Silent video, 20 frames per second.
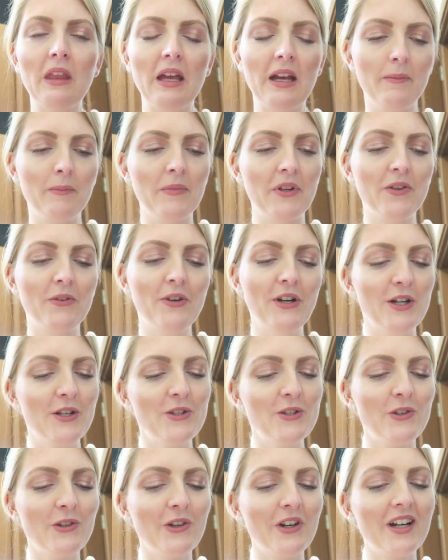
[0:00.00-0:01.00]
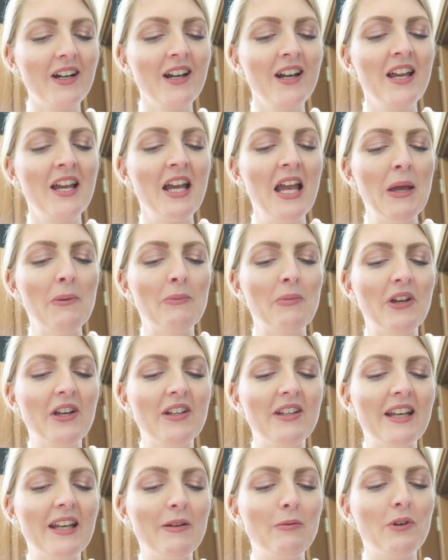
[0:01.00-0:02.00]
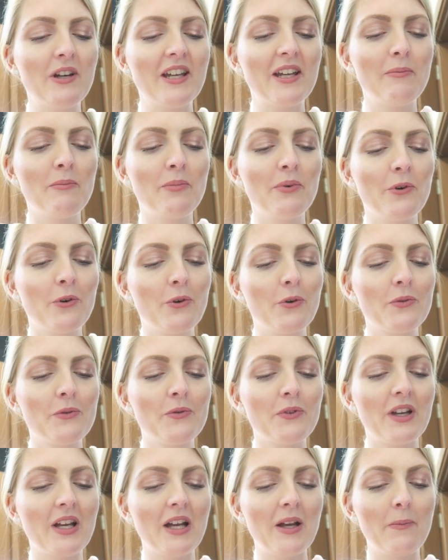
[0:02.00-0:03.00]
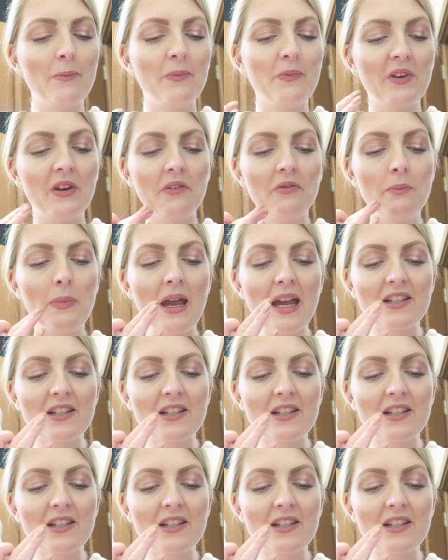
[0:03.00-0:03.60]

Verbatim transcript: I'm not really sure, but it will improve um,